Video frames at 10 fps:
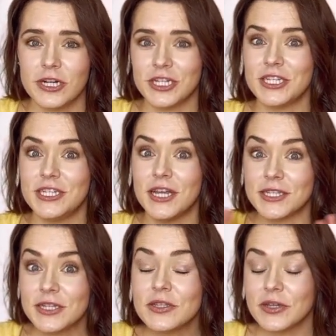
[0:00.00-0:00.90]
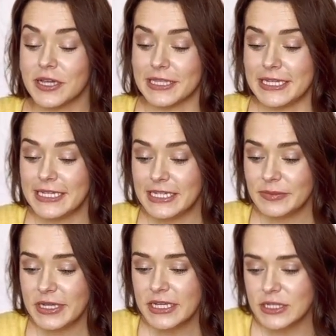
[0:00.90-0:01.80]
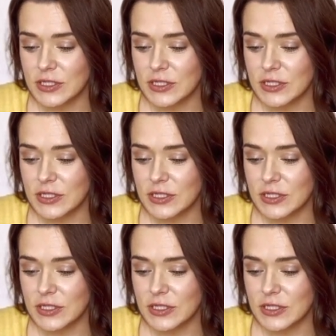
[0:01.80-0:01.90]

It just doesn't look clean to me.